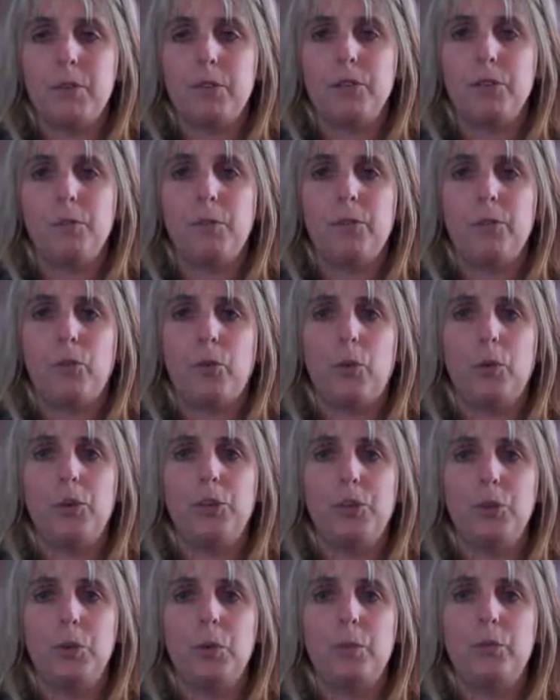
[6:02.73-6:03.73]
I mentioned before,
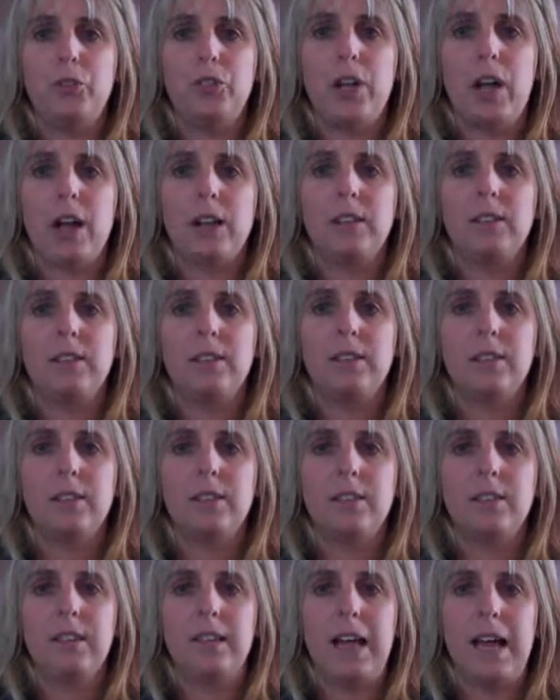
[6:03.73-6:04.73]
do object
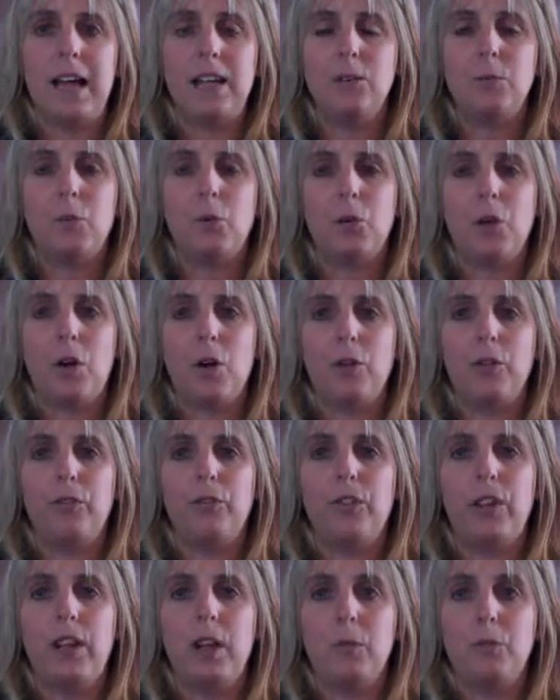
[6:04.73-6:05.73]
that
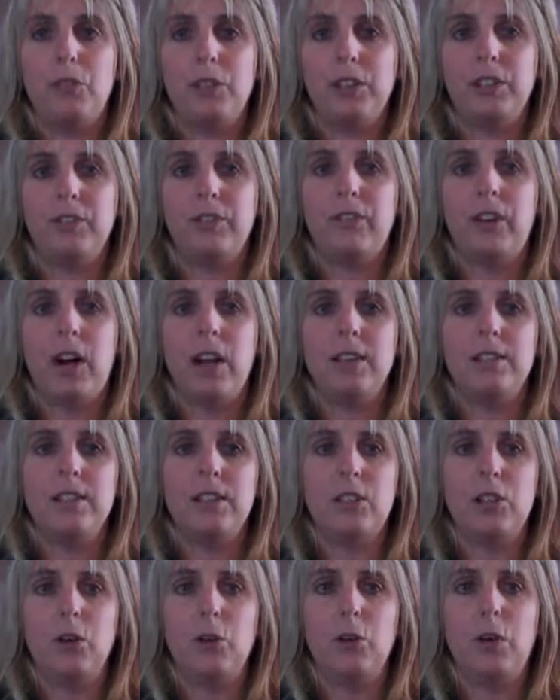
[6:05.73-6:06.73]
pornography objectifies
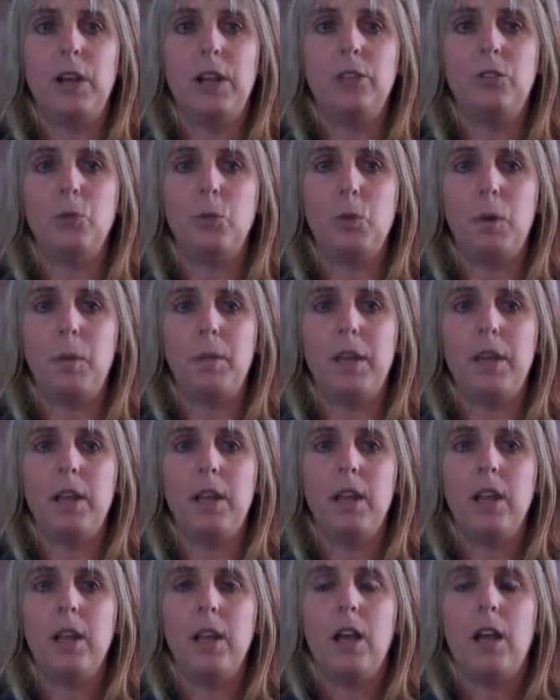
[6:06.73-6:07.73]
and degrades women
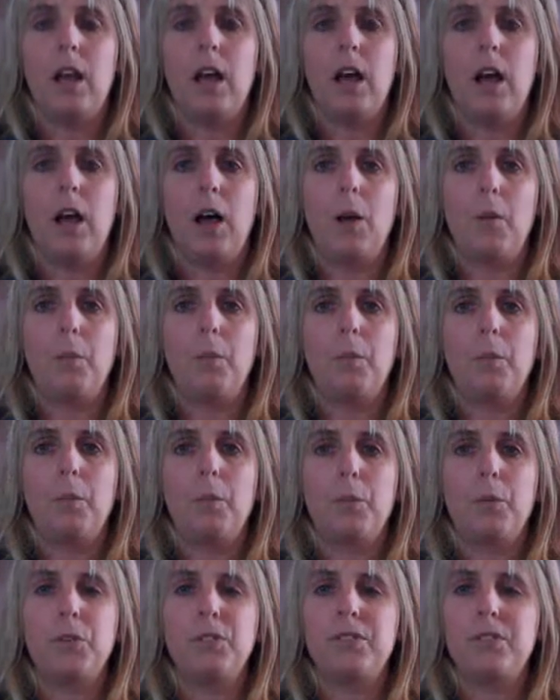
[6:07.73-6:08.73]
um,
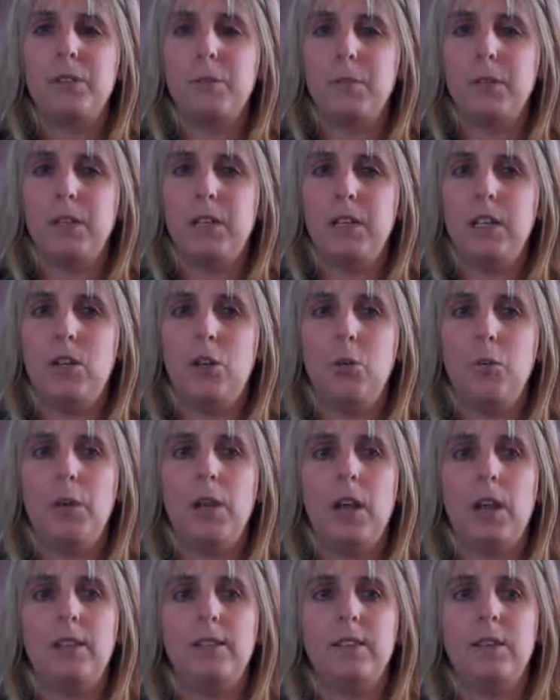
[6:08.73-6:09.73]
puts them in
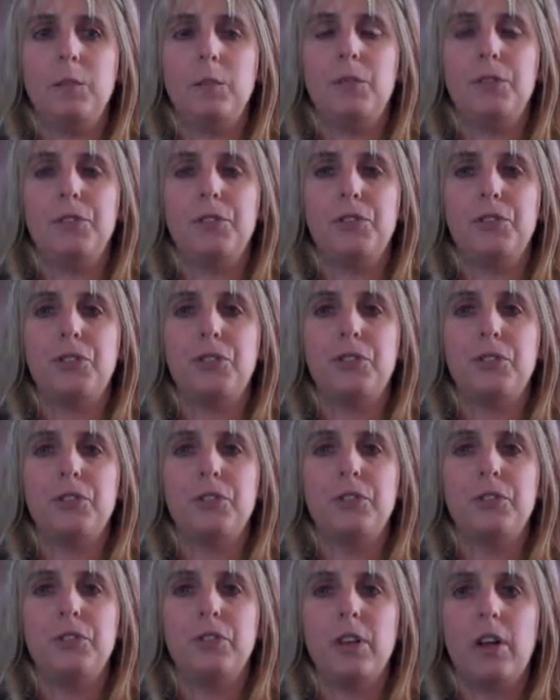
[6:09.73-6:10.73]
dehumanizing
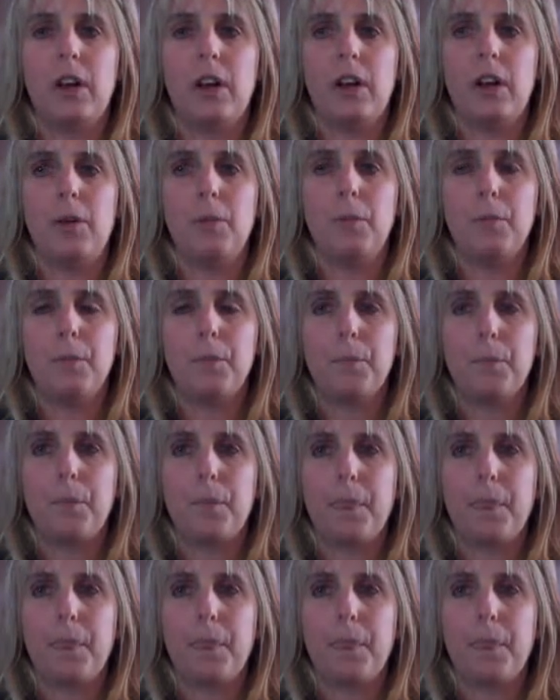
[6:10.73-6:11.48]
positions um,